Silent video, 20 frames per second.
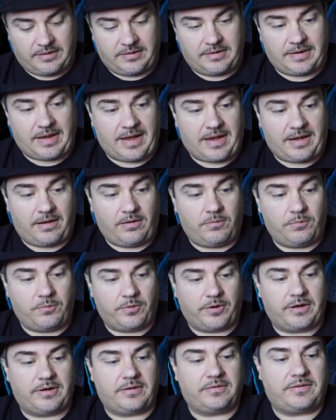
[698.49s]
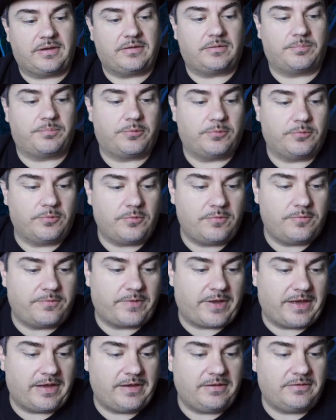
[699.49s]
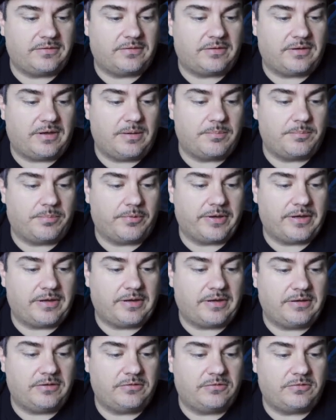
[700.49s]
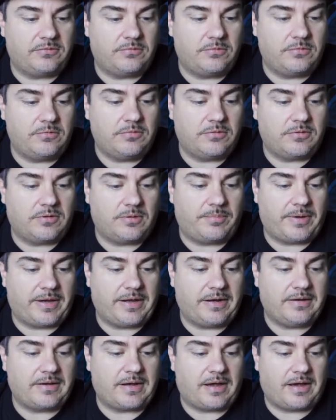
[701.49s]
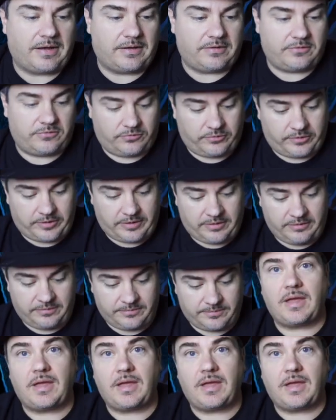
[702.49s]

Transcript: Now we're going to take the pyruvate and bring it into the mitochondria,